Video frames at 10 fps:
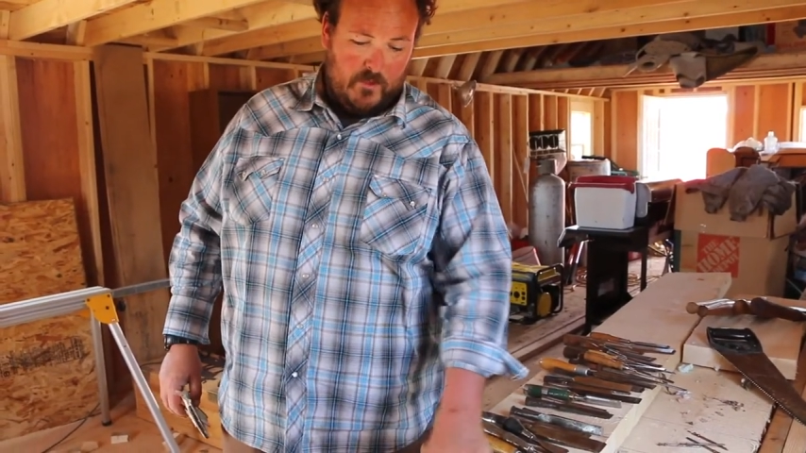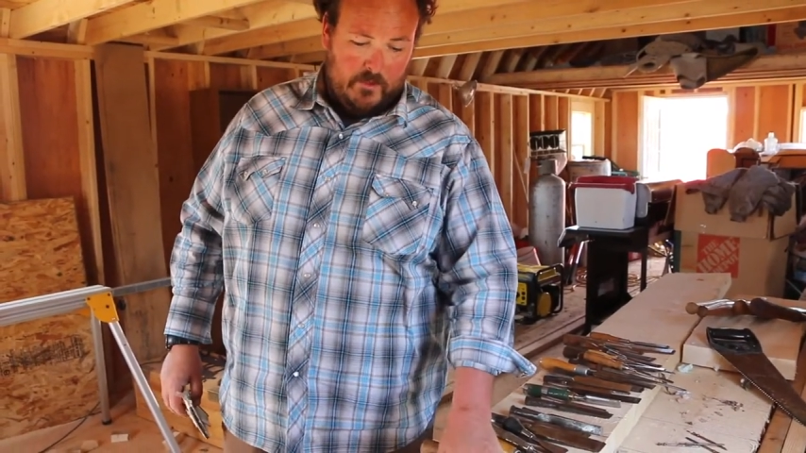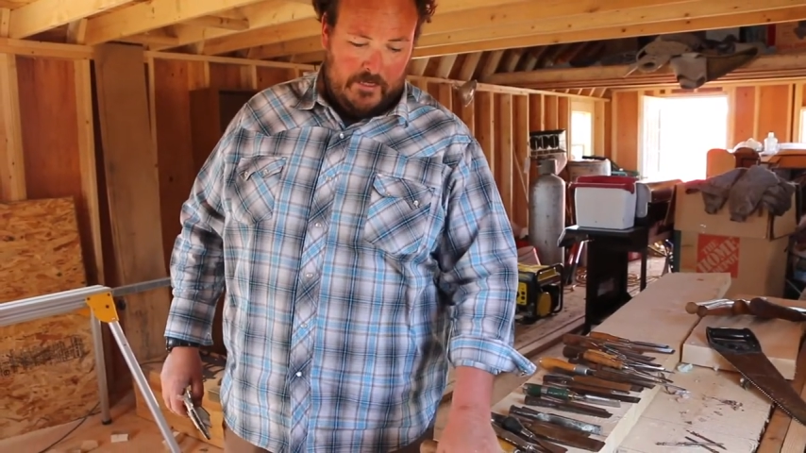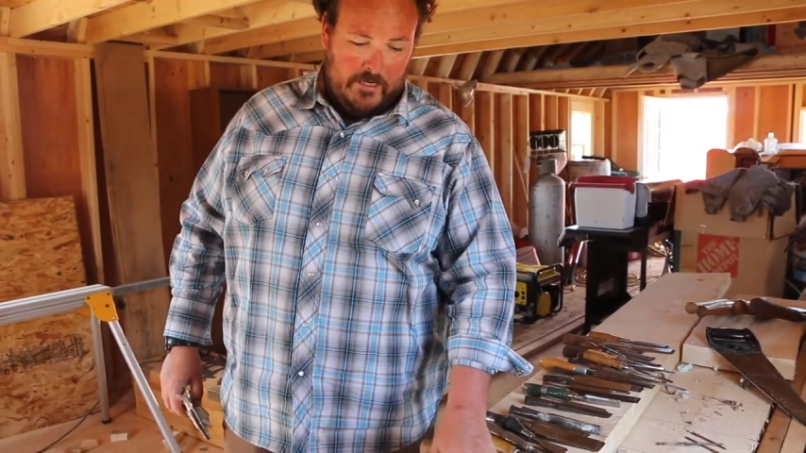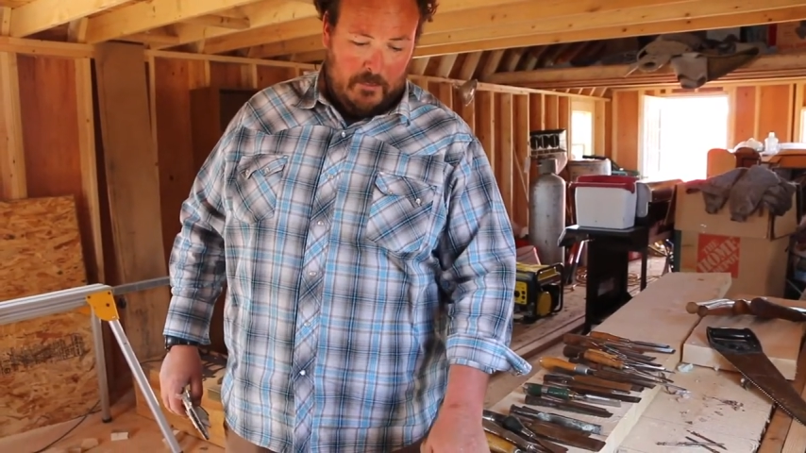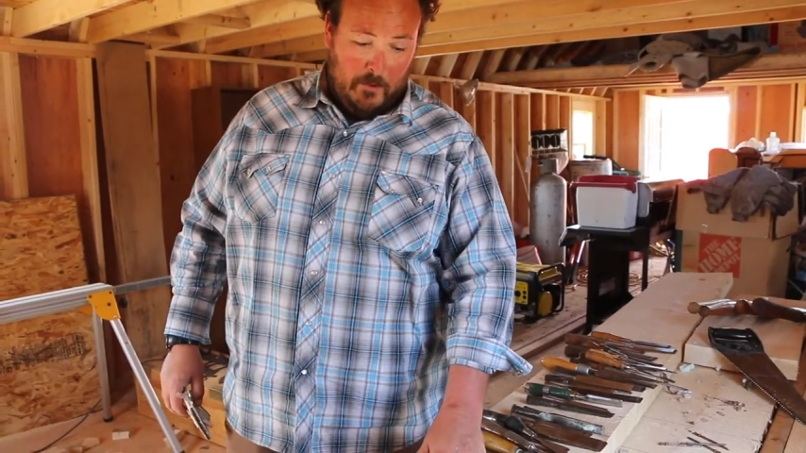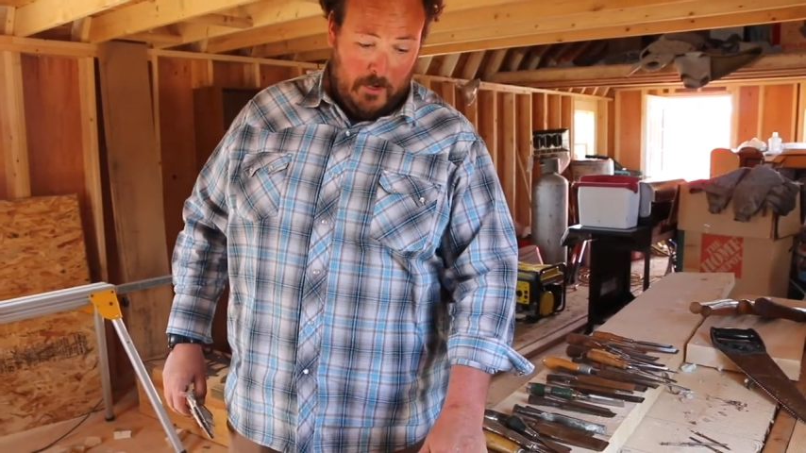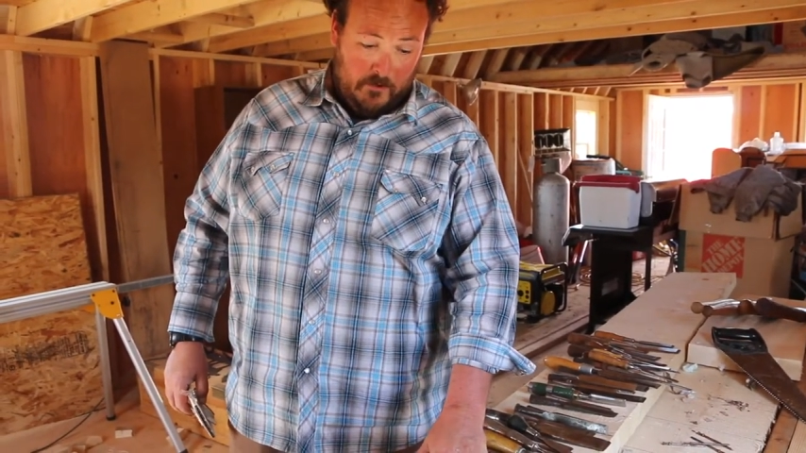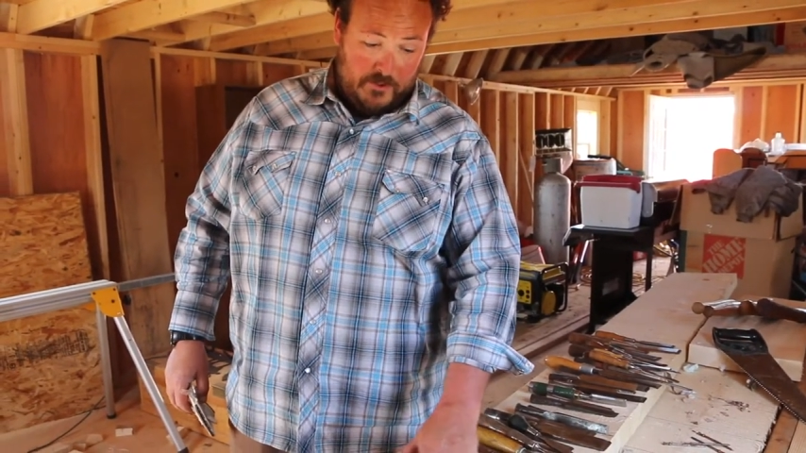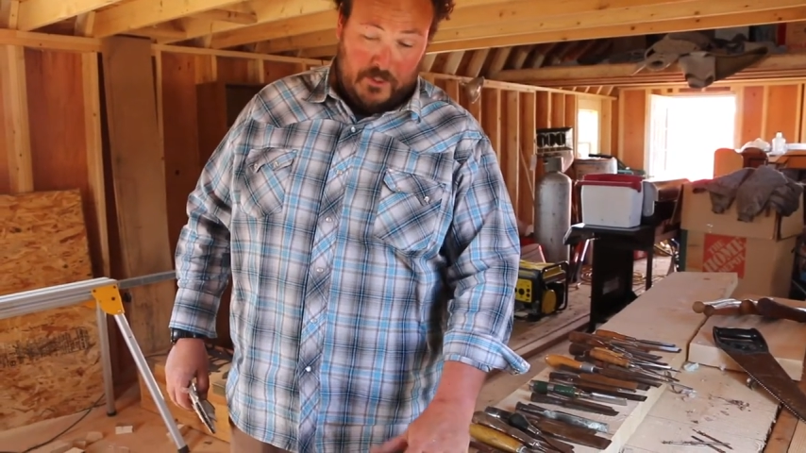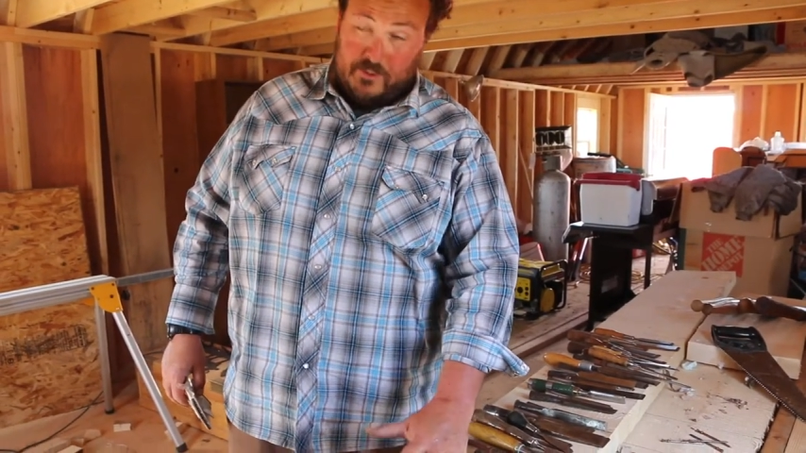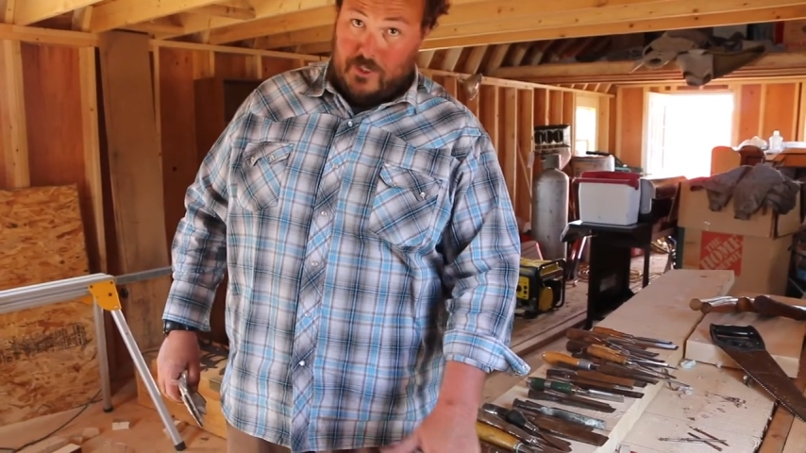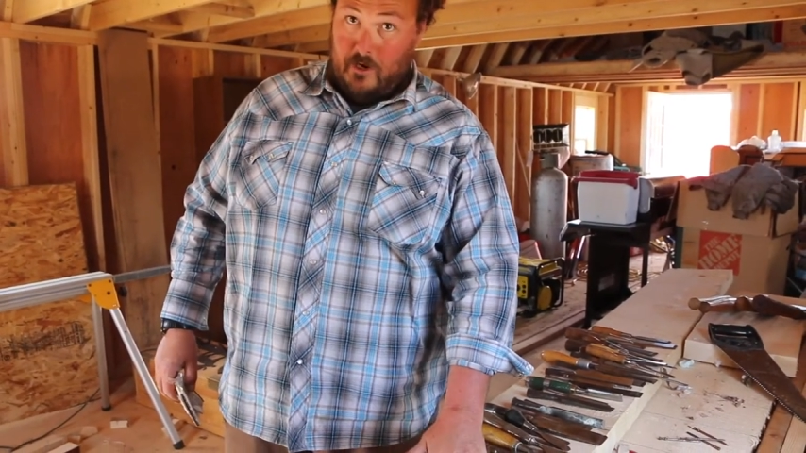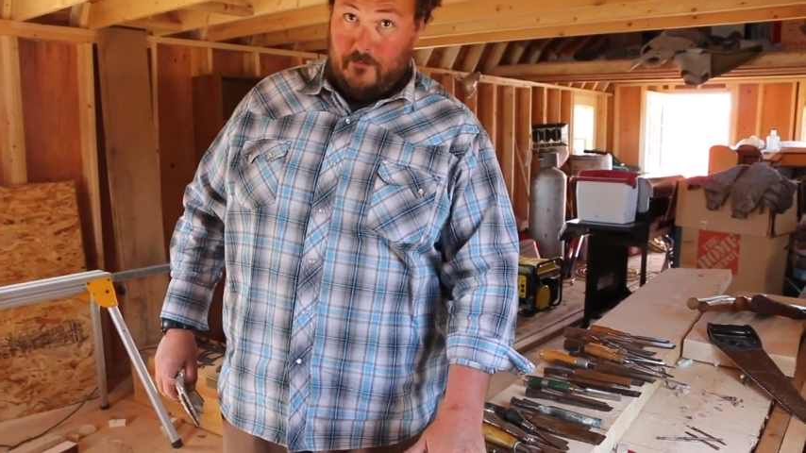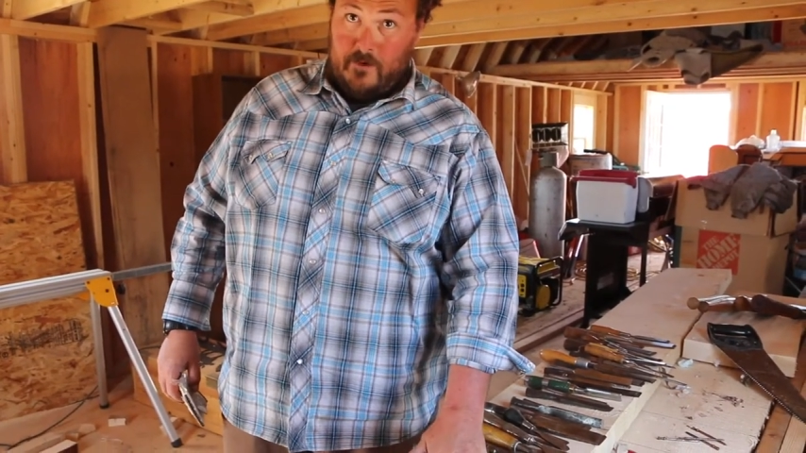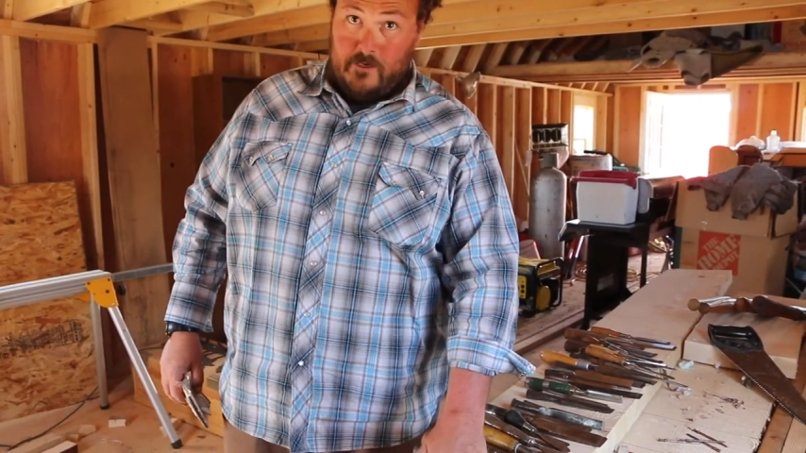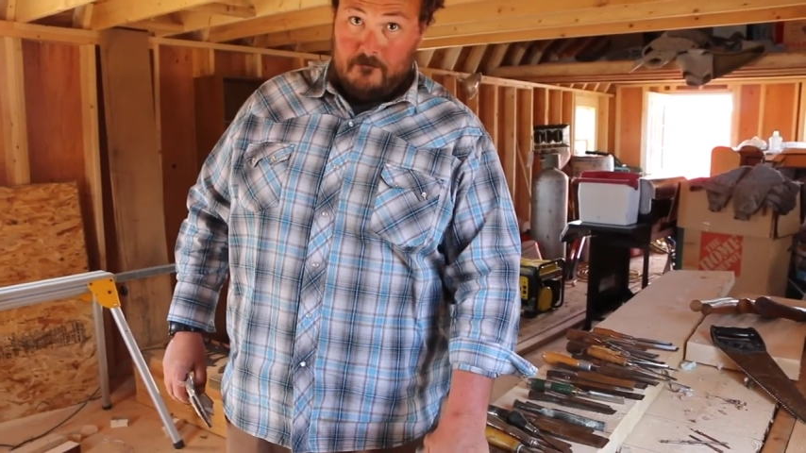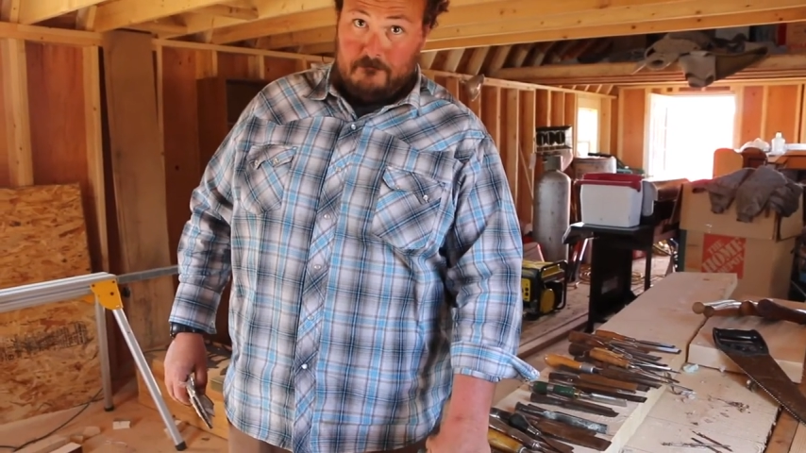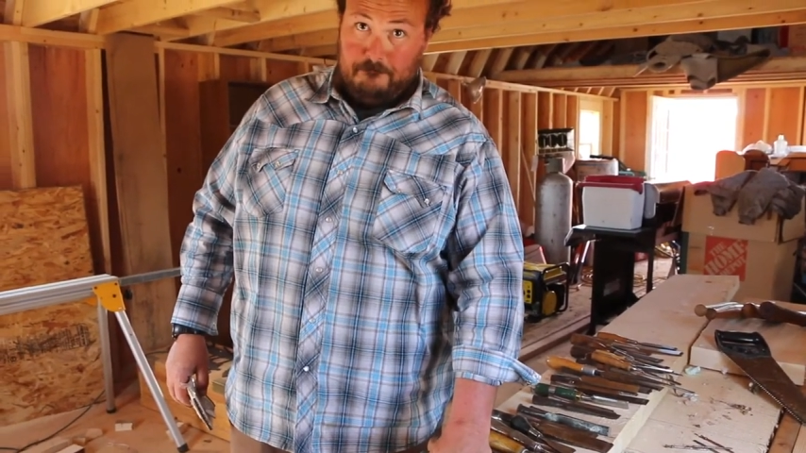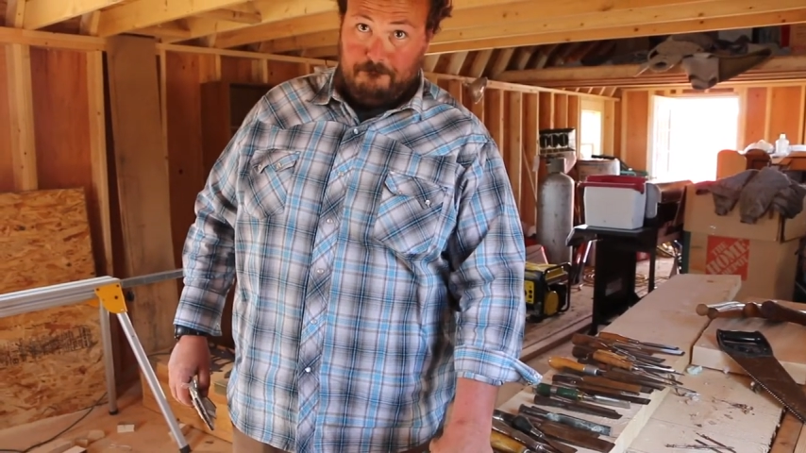cleaning, polishing, sharpening,